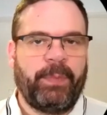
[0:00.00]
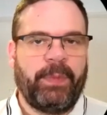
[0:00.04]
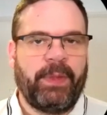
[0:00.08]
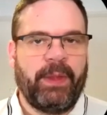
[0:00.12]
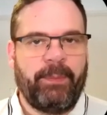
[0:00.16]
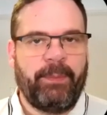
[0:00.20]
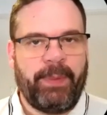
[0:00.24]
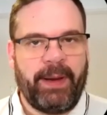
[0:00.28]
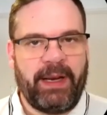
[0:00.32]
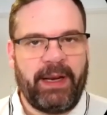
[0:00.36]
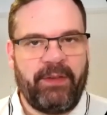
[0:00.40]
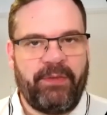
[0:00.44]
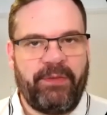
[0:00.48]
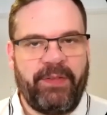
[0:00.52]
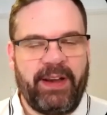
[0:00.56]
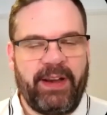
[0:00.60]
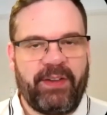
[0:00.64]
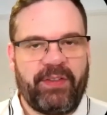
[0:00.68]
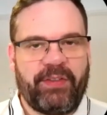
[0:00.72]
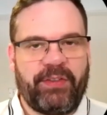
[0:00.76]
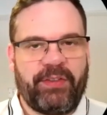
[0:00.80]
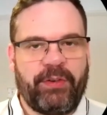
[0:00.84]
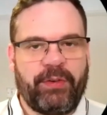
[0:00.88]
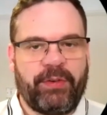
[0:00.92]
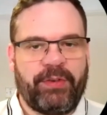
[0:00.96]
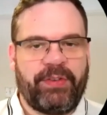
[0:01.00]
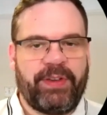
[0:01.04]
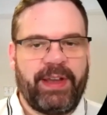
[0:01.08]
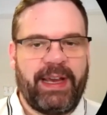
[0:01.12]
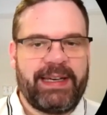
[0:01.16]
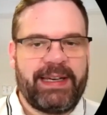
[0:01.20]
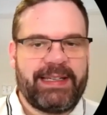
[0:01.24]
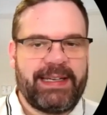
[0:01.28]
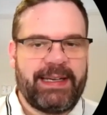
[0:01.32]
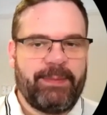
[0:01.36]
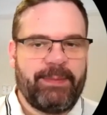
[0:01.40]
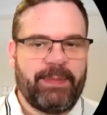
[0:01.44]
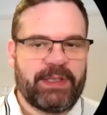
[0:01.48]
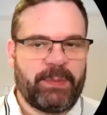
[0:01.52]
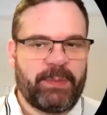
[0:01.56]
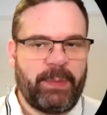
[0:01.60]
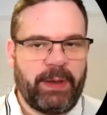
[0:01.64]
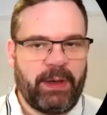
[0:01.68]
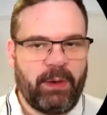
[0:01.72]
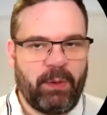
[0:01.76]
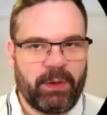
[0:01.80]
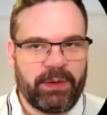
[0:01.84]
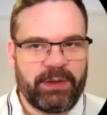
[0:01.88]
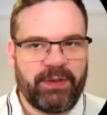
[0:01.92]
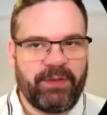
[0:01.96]
The benefits you're stating must
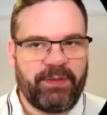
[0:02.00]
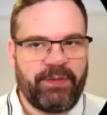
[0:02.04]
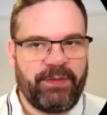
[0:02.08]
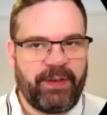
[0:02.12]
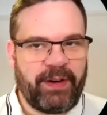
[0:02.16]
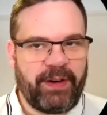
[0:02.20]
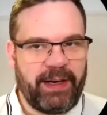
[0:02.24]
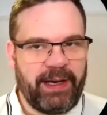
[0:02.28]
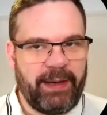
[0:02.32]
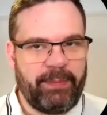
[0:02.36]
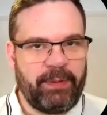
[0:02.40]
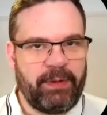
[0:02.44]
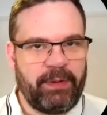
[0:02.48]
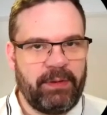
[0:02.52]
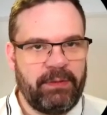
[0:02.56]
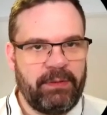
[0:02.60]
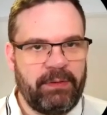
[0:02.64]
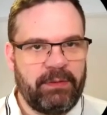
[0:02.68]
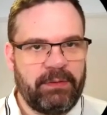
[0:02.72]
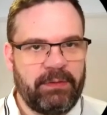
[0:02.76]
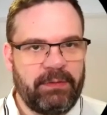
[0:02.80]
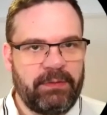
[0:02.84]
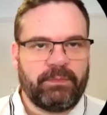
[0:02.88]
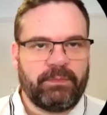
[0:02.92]
be quantifiable,